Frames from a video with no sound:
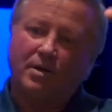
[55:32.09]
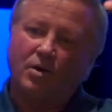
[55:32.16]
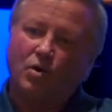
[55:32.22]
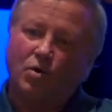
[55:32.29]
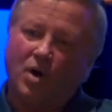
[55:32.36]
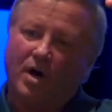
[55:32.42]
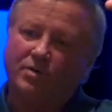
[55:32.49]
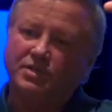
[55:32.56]

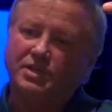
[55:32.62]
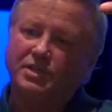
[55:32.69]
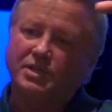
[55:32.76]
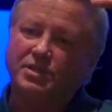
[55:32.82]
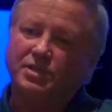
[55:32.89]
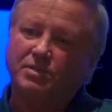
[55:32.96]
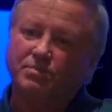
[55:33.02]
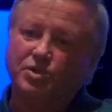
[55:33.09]

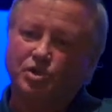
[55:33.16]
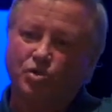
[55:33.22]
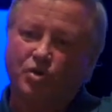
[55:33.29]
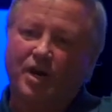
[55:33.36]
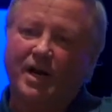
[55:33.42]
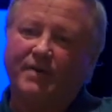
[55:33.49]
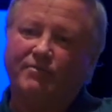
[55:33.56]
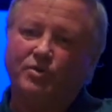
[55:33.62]
QualiSystems
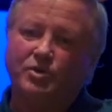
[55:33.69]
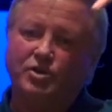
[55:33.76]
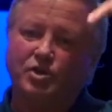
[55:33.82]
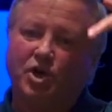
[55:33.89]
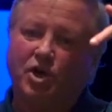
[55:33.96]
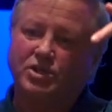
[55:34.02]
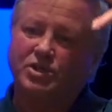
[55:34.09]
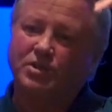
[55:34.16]
drivers talk